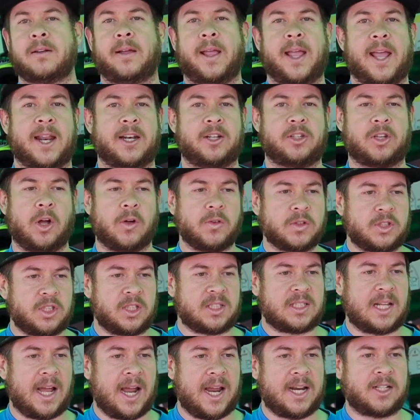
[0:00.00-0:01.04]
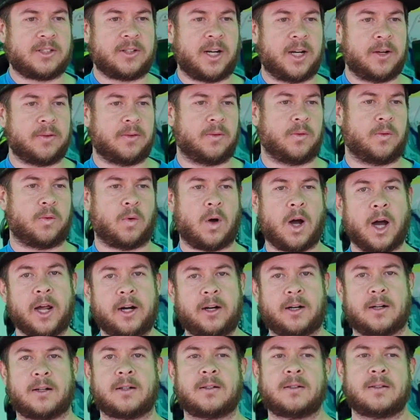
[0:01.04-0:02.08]
And don't just hydrate with
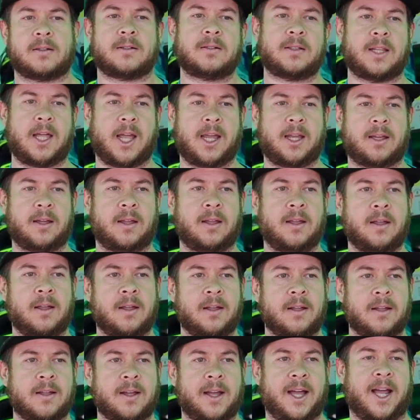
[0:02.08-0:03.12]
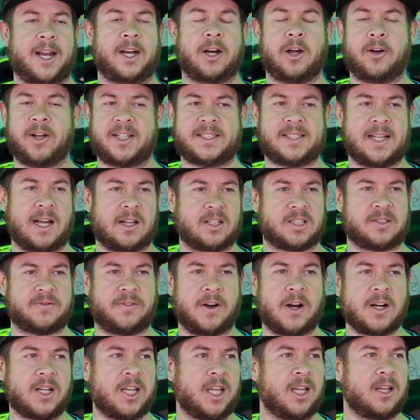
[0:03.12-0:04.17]
water. I know it sounds
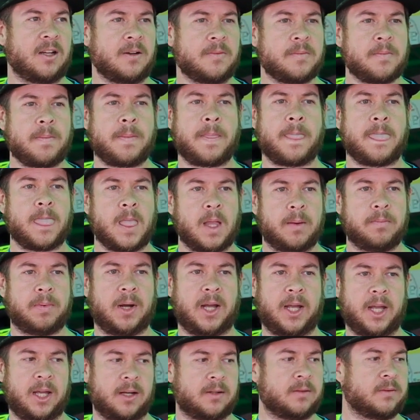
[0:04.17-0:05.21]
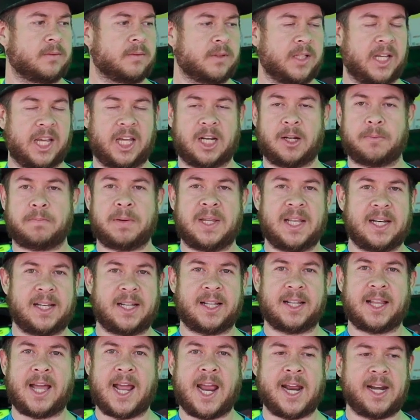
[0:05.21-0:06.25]
funky, but get a
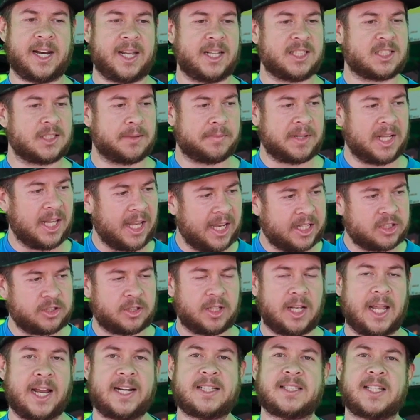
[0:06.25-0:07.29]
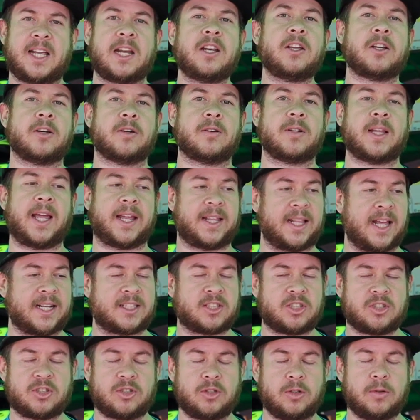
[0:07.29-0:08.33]
Pedialyte, get some electrolytes in you. That's
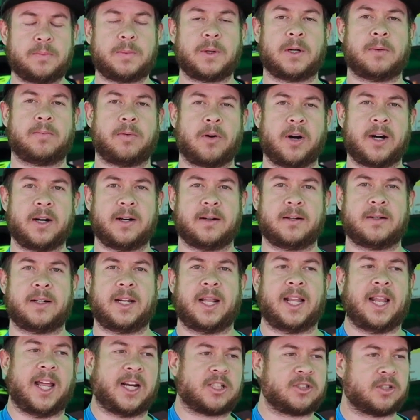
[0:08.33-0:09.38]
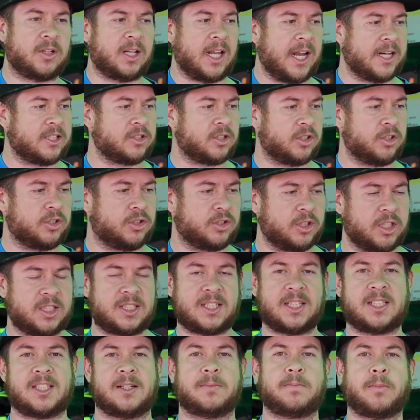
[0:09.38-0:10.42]
super important. Electrolytes are just
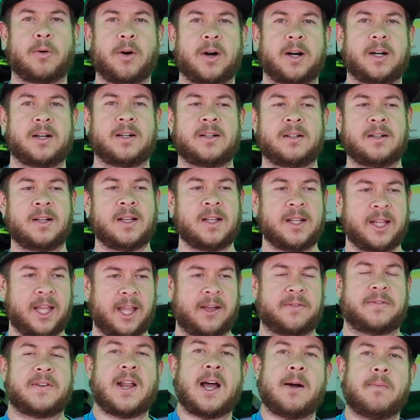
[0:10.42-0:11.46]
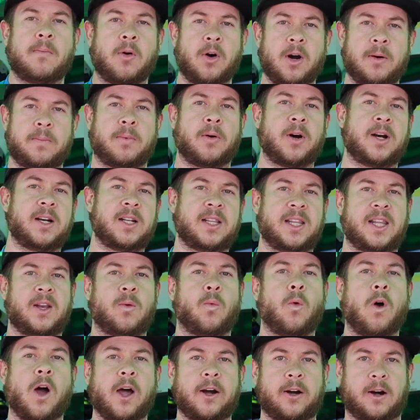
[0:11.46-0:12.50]
as important, if not more important than
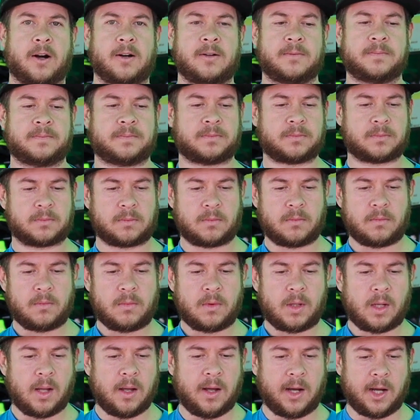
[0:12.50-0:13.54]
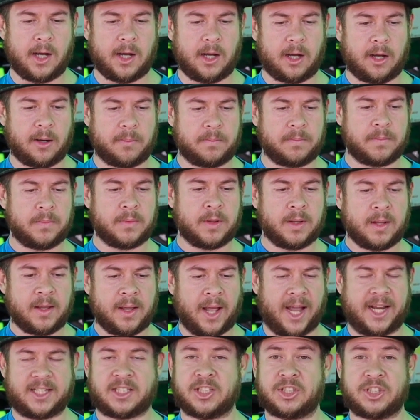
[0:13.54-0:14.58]
water.
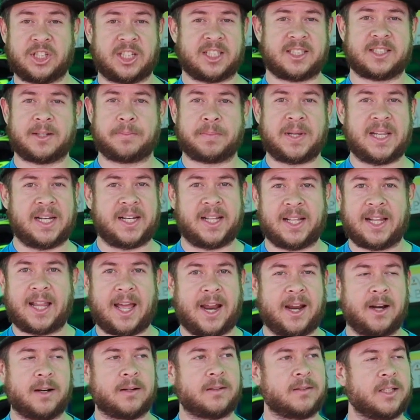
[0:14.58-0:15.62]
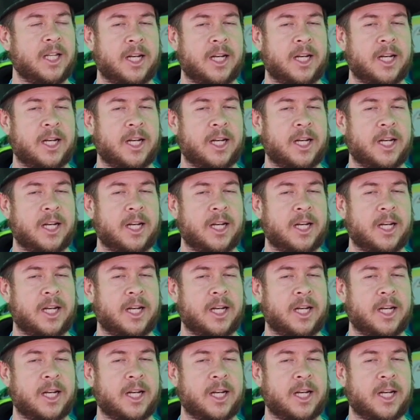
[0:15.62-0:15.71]
I suggest the Pedialyte,